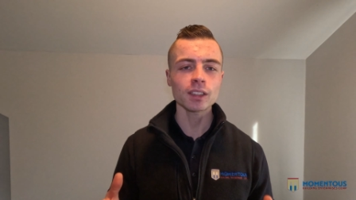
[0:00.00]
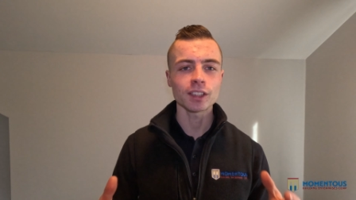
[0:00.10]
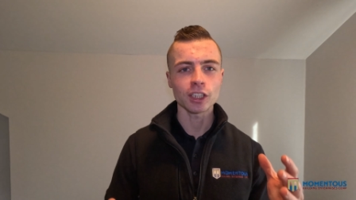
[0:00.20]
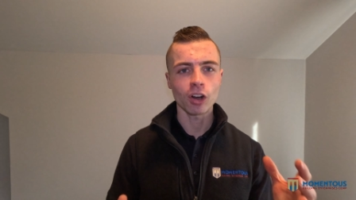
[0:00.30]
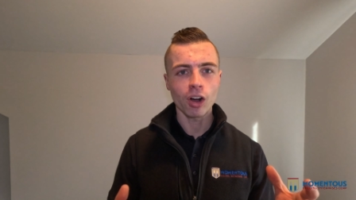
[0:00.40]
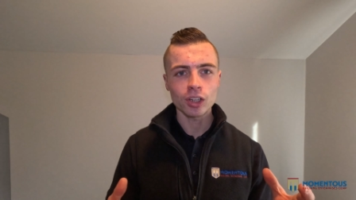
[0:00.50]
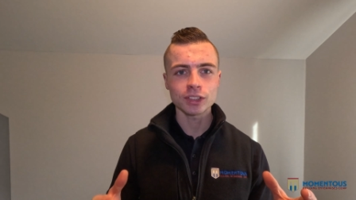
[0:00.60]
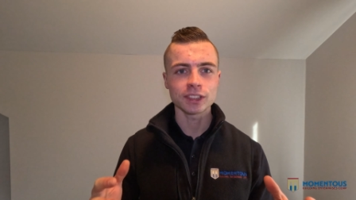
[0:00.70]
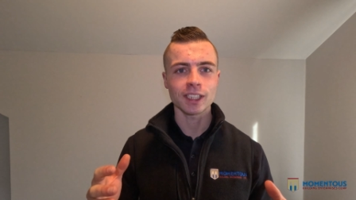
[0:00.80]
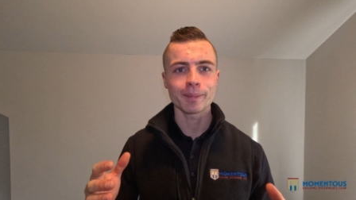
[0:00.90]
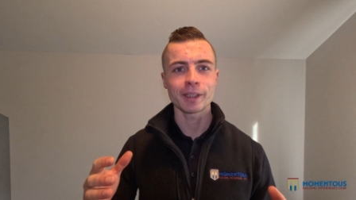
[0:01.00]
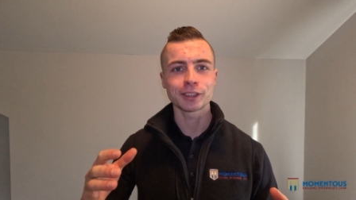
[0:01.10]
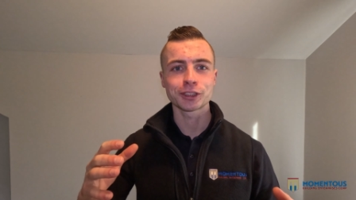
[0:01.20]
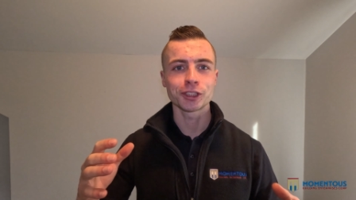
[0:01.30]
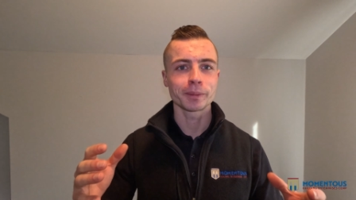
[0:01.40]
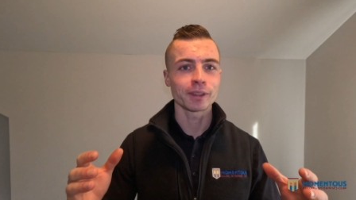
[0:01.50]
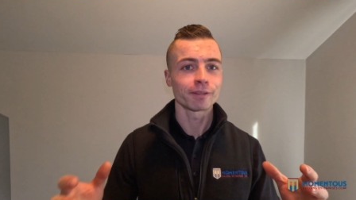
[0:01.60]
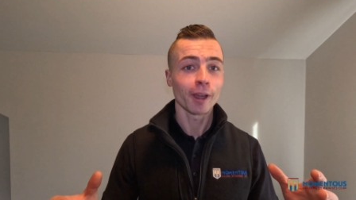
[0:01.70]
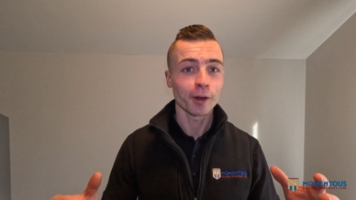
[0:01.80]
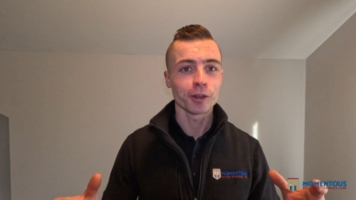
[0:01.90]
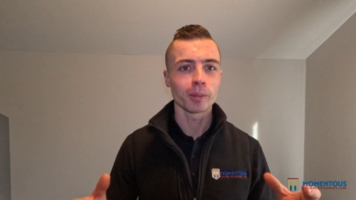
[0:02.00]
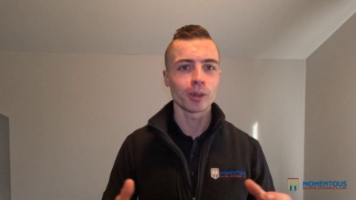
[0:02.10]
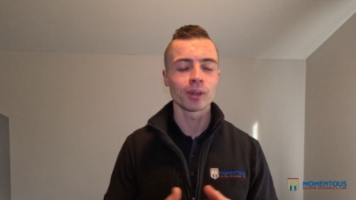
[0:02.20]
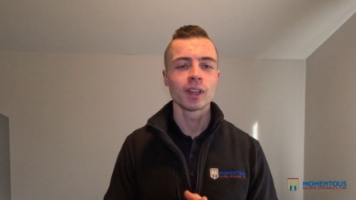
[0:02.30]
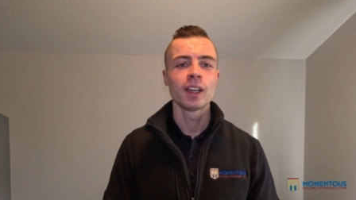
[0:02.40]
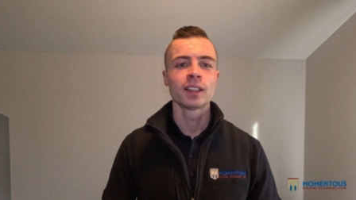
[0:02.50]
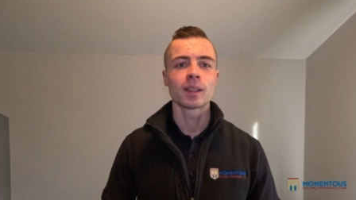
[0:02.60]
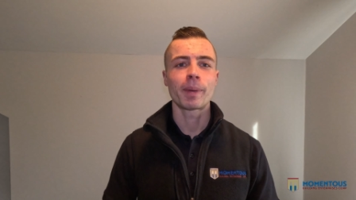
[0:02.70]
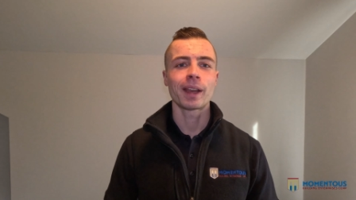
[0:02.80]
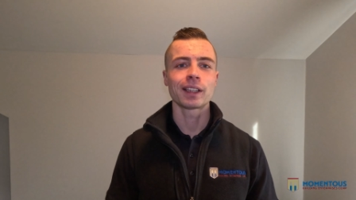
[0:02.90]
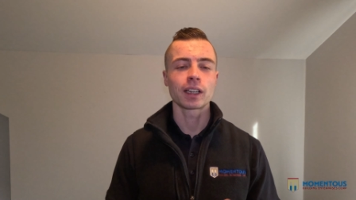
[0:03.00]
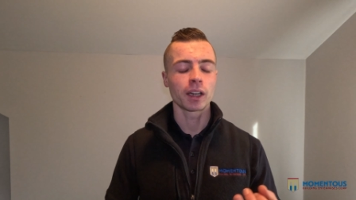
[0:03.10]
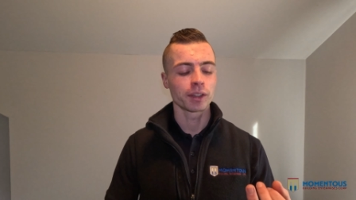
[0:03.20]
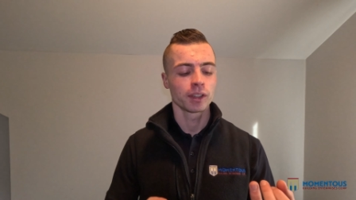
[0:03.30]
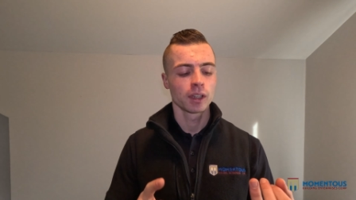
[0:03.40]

The cost is going to be extremely variable depending on